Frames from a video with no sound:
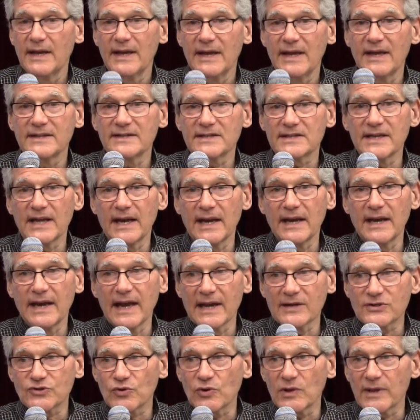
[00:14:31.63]
It's a
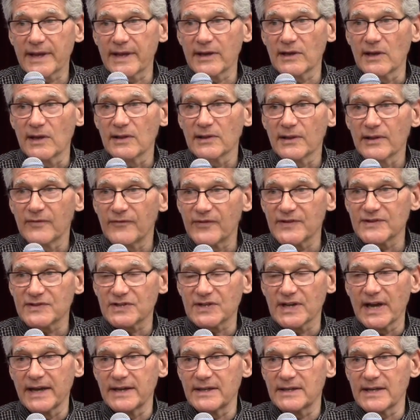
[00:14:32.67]
natural killer
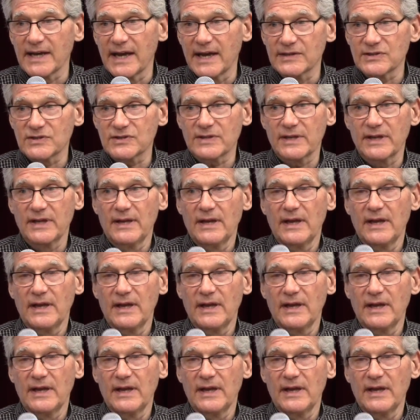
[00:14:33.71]
lymphocyte test.